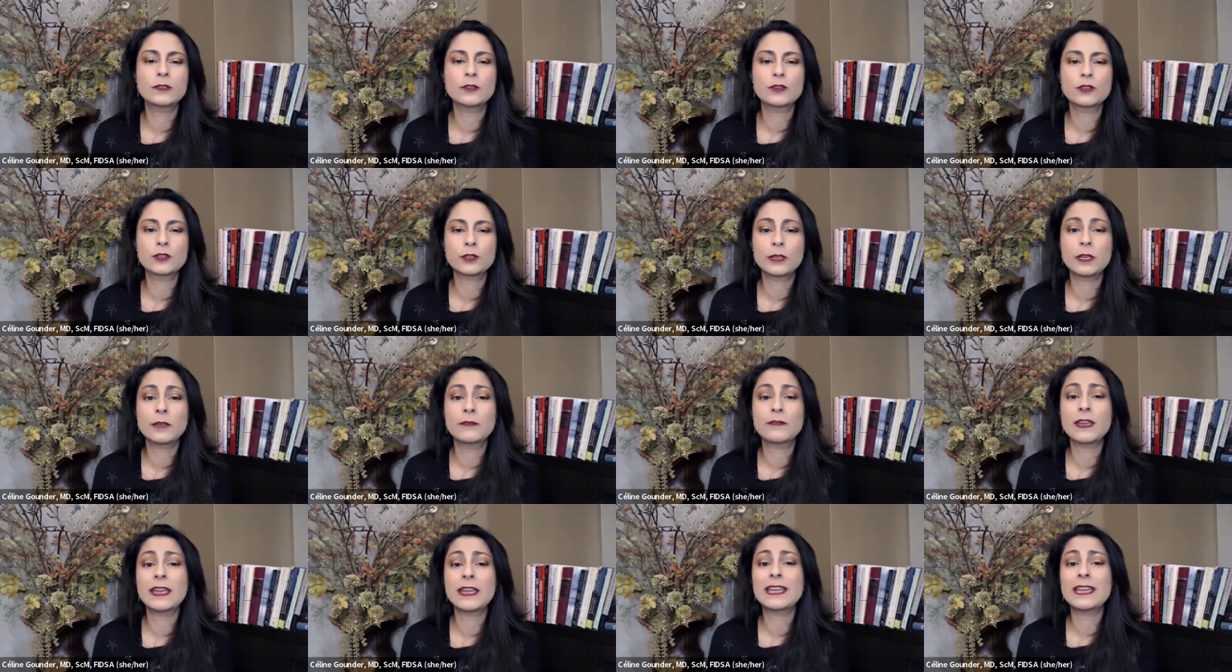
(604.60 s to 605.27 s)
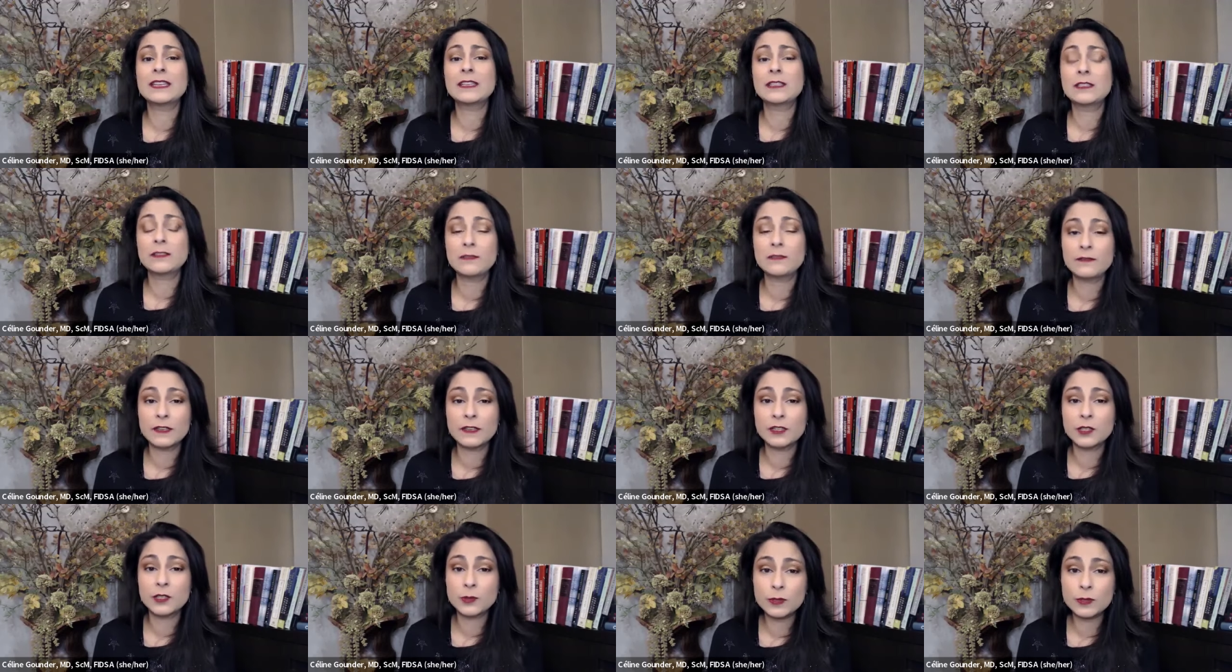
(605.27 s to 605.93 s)
usually of
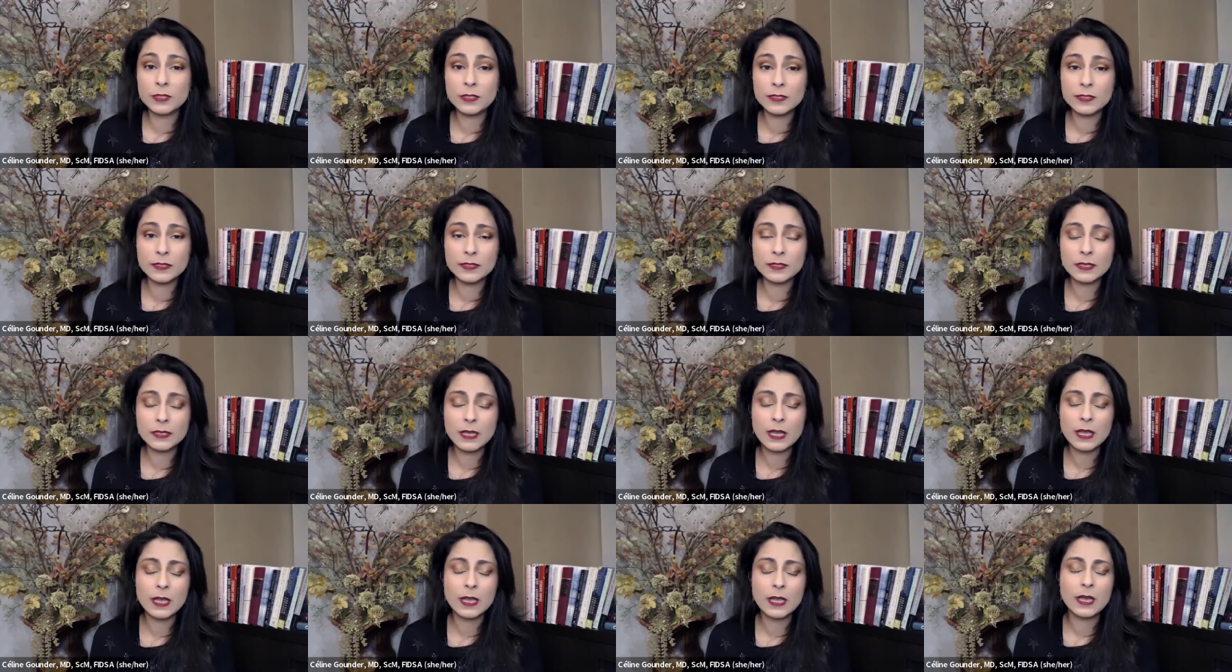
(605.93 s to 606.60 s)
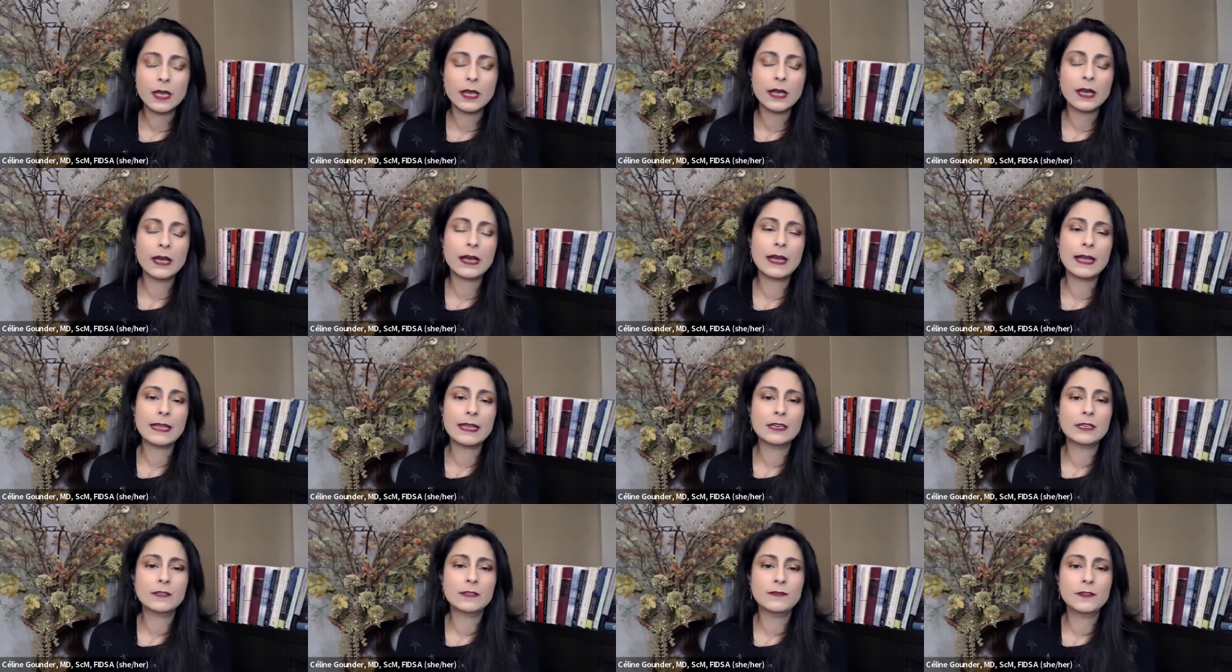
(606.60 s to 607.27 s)
individuals, uh,
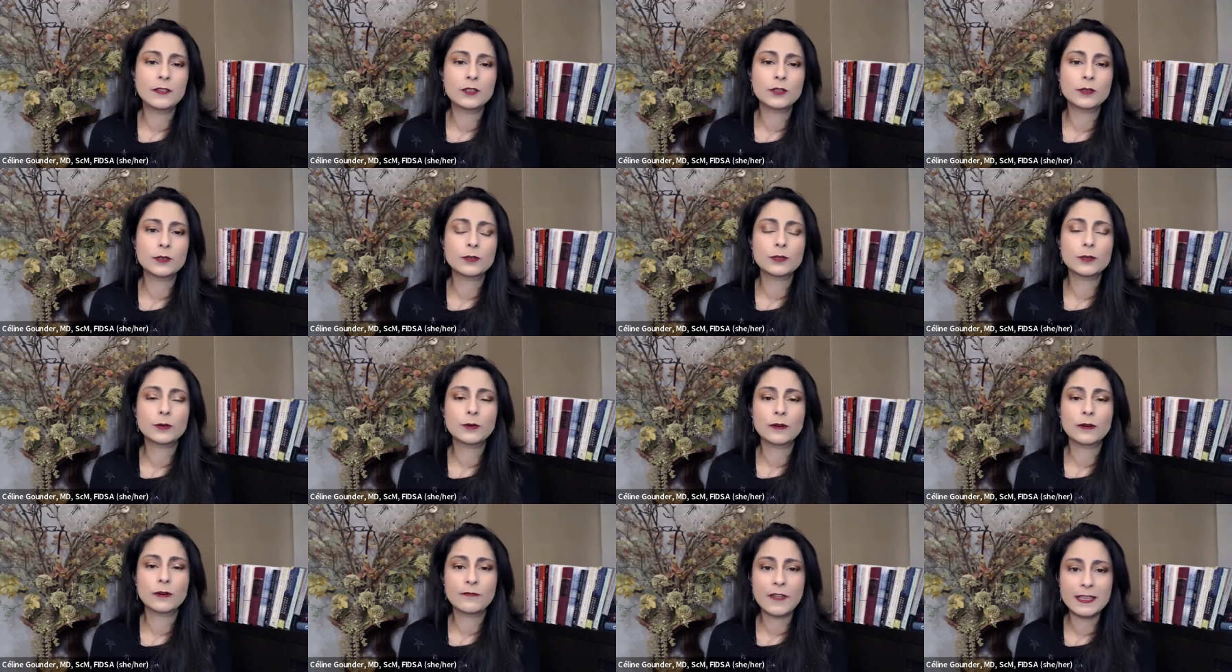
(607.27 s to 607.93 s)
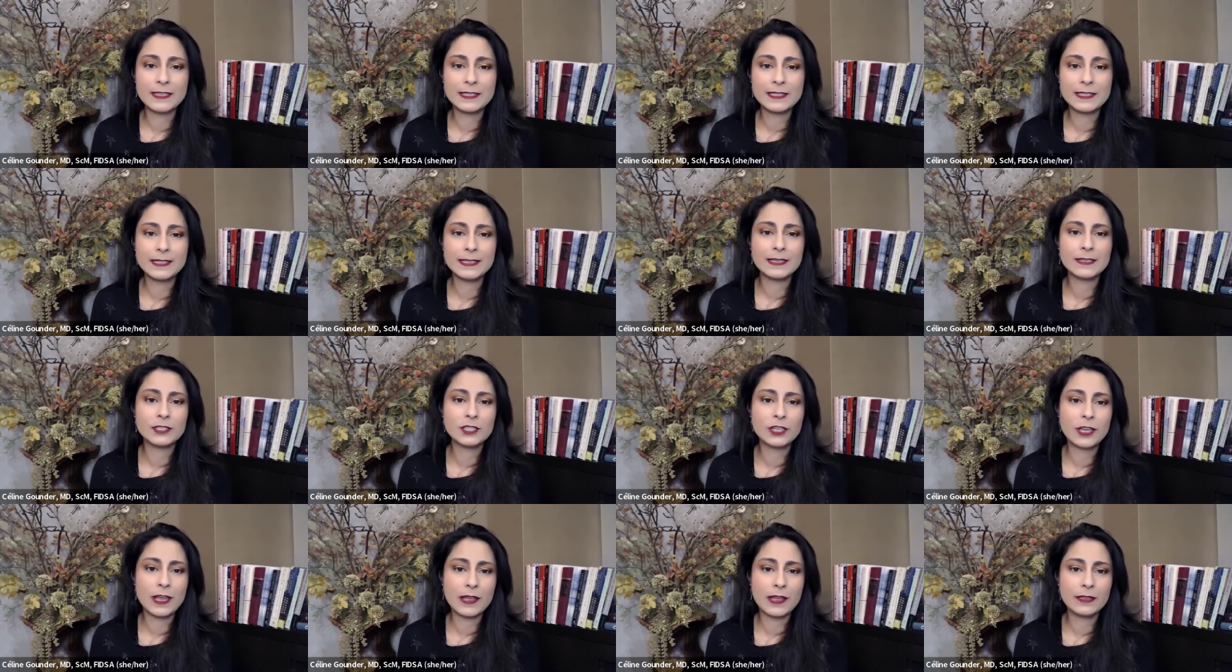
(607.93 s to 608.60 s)
individuals who are facing
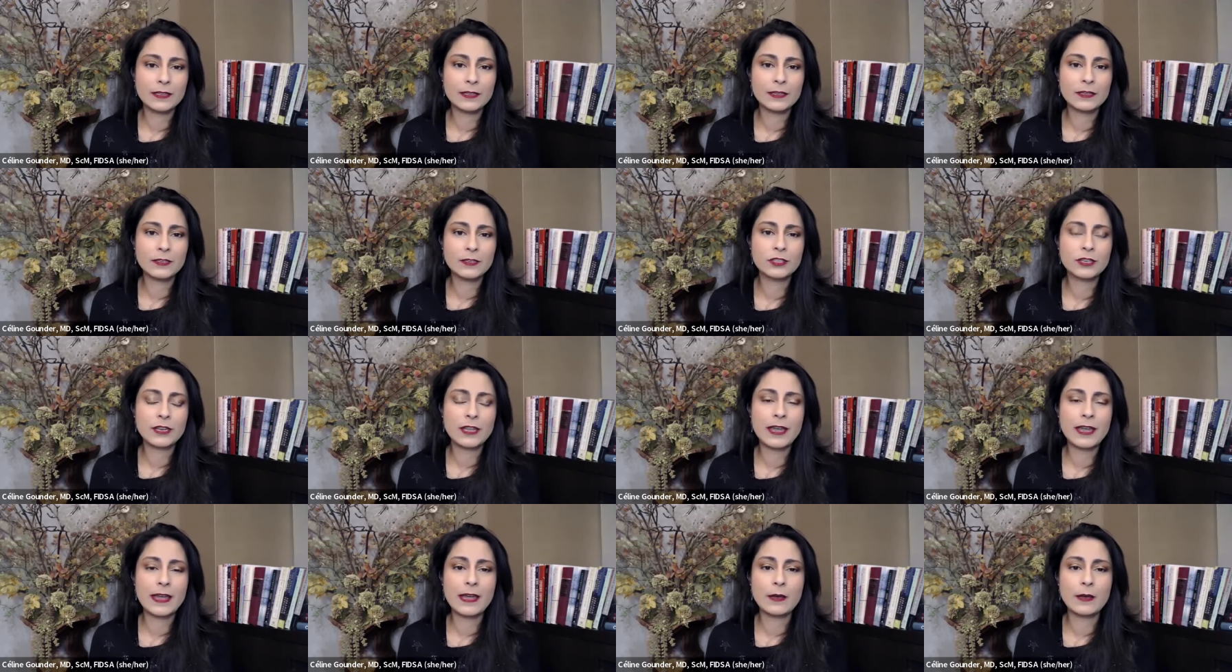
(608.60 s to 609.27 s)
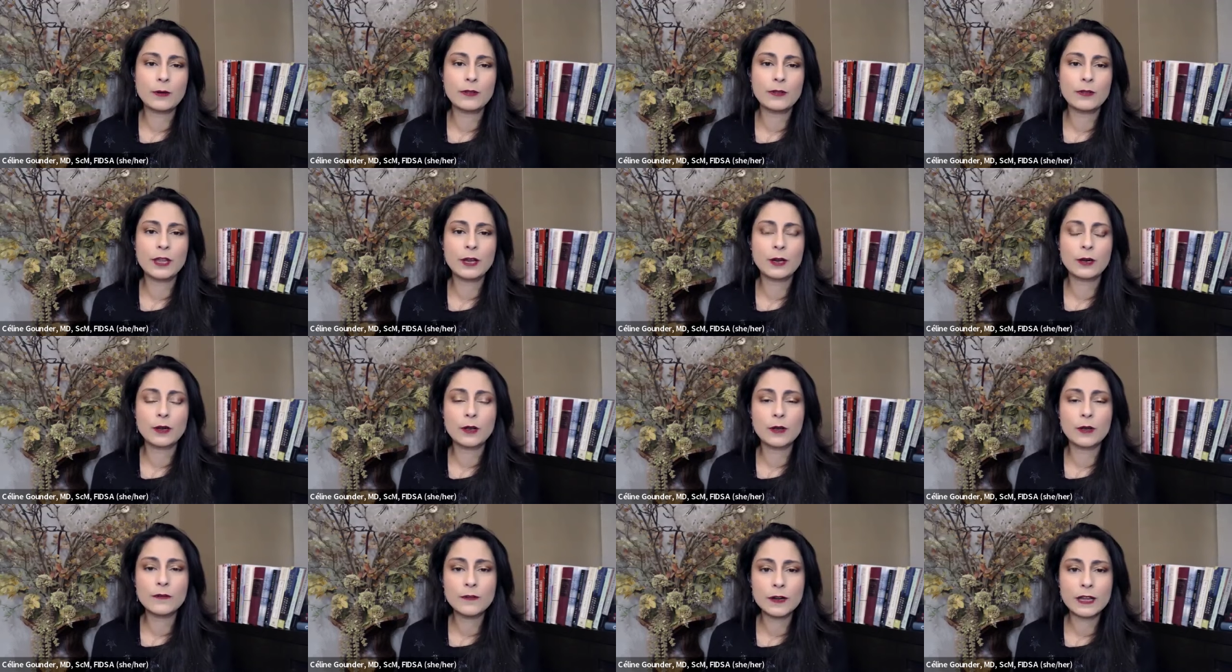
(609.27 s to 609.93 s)
a challenge and how they
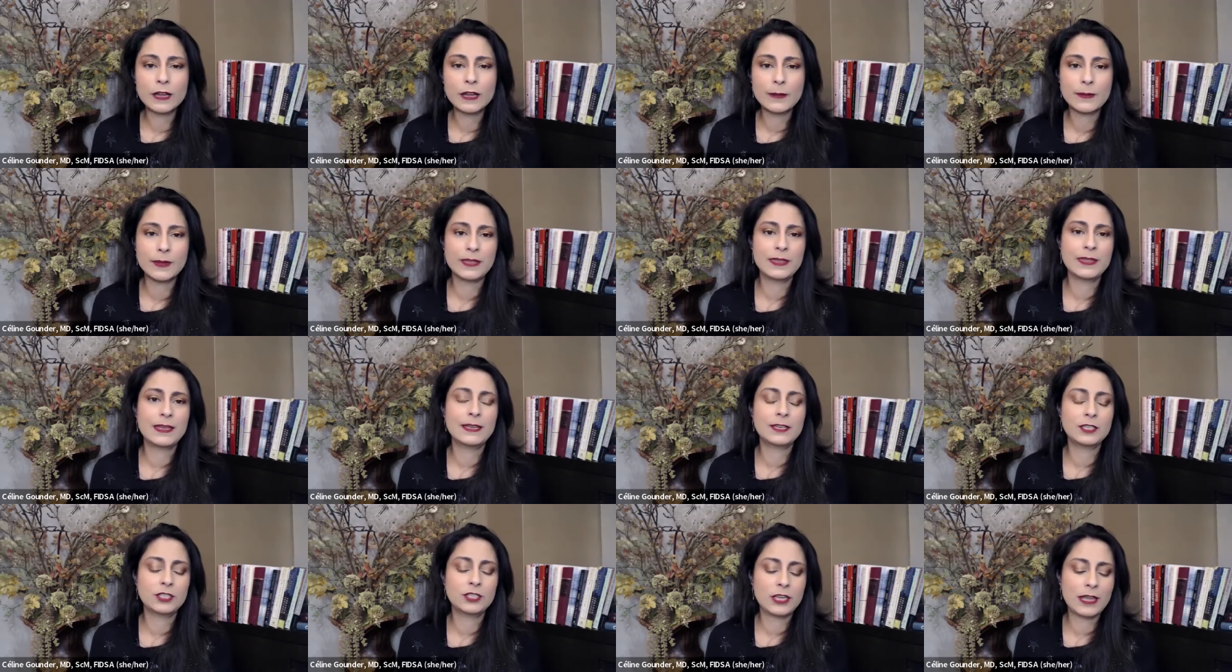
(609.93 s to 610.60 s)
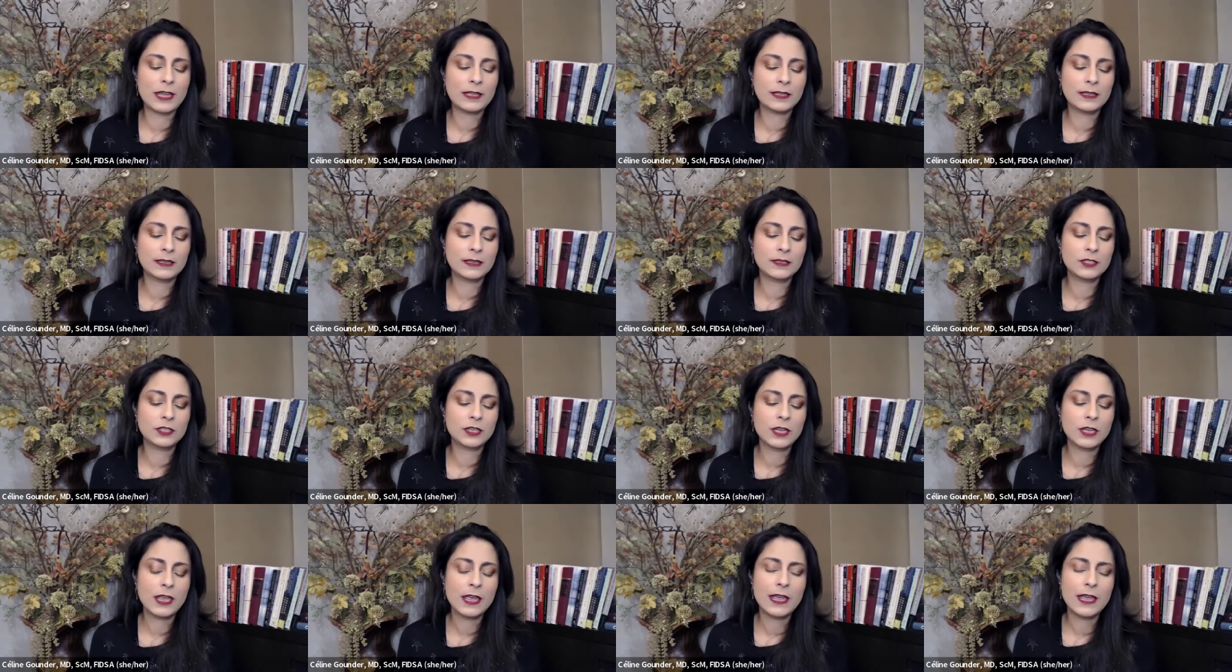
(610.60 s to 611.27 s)
are overcoming that challenge.